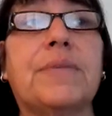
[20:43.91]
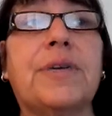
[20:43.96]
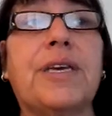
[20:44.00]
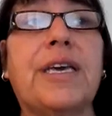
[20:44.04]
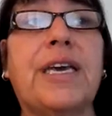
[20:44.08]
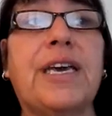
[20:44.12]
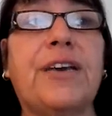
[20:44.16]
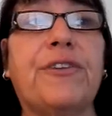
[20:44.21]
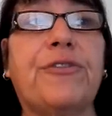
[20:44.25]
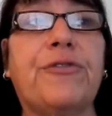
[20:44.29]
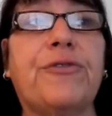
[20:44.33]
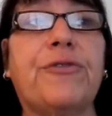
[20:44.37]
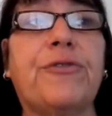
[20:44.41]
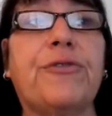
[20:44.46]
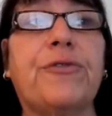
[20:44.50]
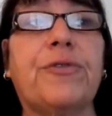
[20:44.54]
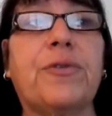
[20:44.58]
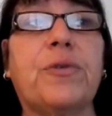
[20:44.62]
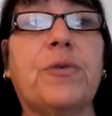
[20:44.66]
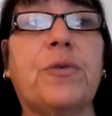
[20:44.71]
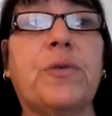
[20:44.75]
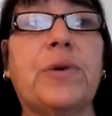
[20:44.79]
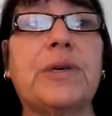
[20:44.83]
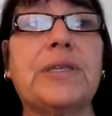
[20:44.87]
If
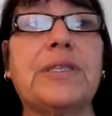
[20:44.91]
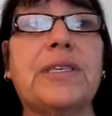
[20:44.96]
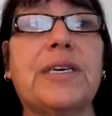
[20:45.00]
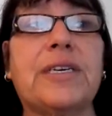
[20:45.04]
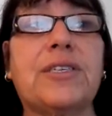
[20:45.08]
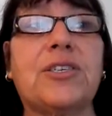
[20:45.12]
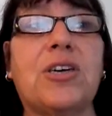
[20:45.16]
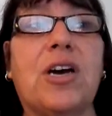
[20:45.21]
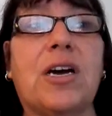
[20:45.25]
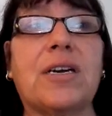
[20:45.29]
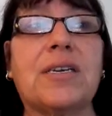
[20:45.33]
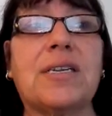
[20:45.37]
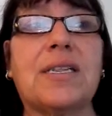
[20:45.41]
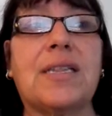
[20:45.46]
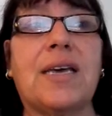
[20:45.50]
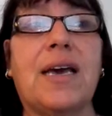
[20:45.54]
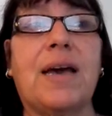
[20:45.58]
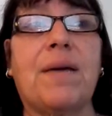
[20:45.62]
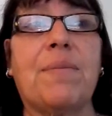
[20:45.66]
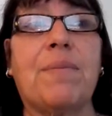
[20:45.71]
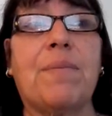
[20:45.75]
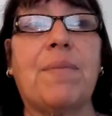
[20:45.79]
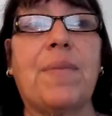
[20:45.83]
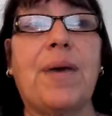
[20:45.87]
once I talk to
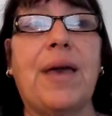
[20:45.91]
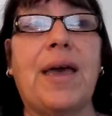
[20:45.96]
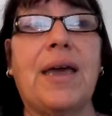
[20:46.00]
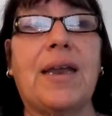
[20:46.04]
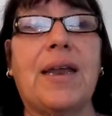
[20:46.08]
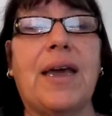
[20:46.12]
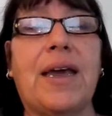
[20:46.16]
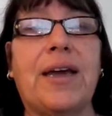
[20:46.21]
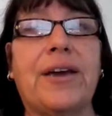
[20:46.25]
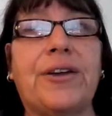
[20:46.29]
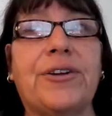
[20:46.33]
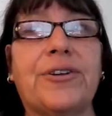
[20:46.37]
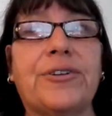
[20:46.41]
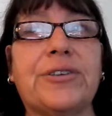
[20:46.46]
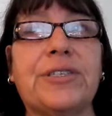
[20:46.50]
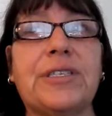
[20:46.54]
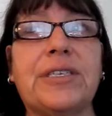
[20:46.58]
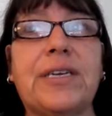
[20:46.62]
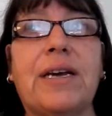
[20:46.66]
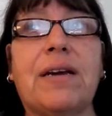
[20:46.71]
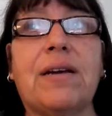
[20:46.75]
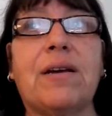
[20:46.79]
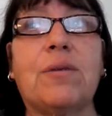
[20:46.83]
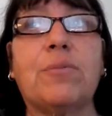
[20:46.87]
them and I
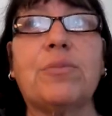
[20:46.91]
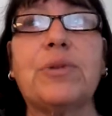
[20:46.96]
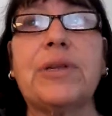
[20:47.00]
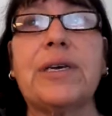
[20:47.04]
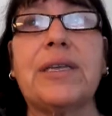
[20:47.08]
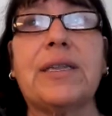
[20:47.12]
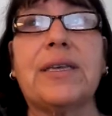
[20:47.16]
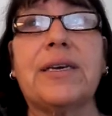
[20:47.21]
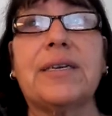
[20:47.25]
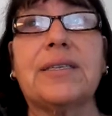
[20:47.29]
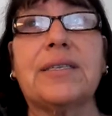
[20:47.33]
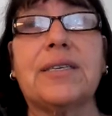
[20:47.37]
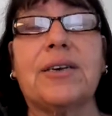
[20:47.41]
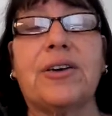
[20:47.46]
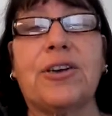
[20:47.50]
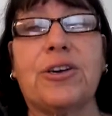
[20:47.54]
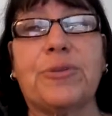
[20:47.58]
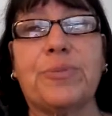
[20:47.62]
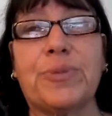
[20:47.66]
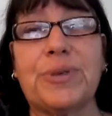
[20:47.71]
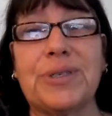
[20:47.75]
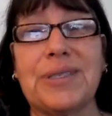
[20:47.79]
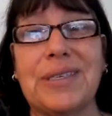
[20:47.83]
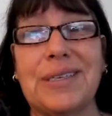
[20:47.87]
understand completely it's
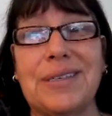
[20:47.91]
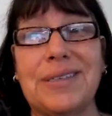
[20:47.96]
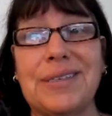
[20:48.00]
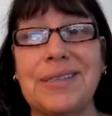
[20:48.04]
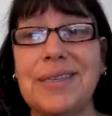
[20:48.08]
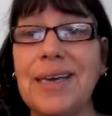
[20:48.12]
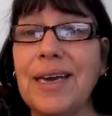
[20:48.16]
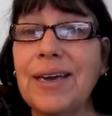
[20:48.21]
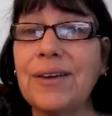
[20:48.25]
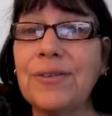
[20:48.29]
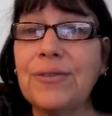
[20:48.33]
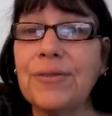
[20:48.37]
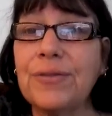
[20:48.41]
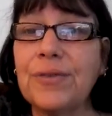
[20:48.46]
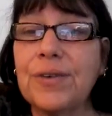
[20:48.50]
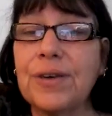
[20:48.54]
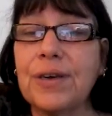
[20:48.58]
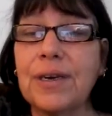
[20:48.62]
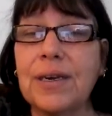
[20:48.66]
100% safe